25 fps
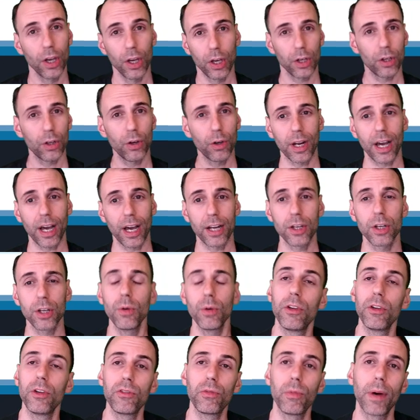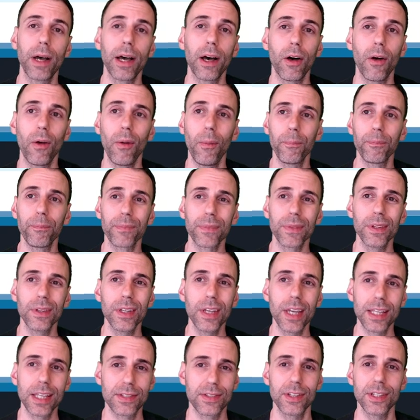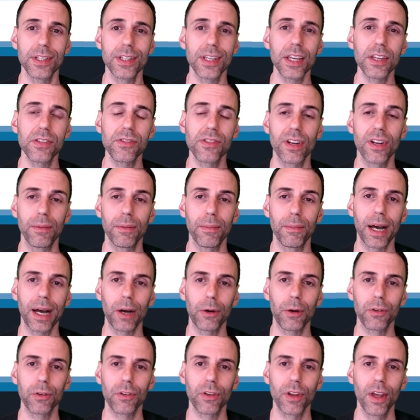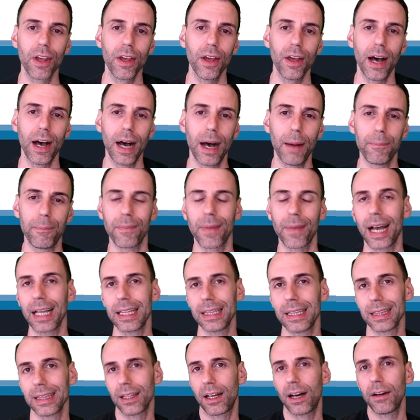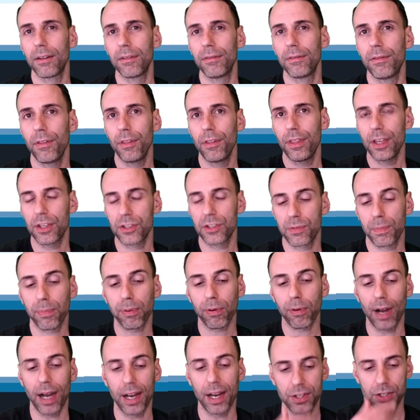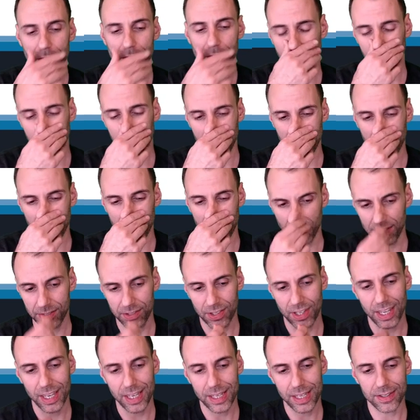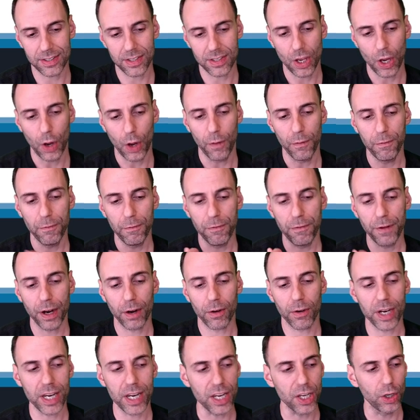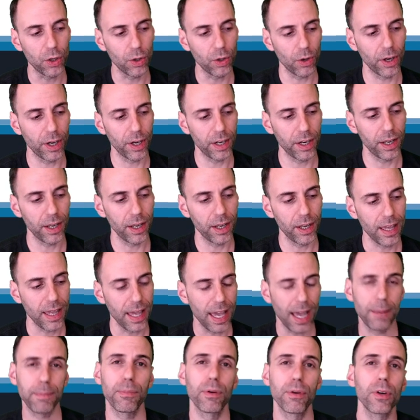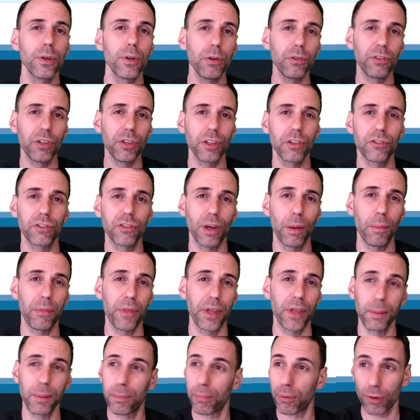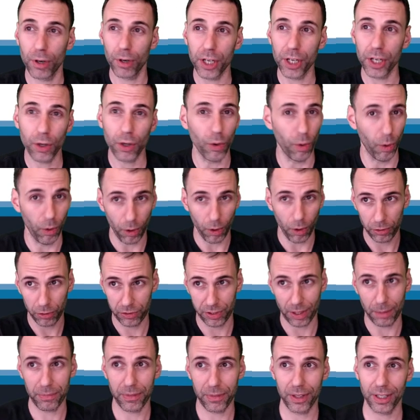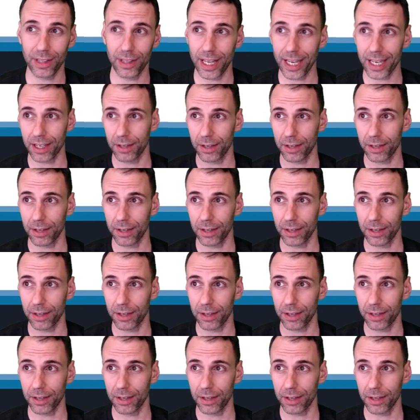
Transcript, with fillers: good on you as well. It's a decent amount. Um, I love this project because it's very good at producing something pretty cool, something like a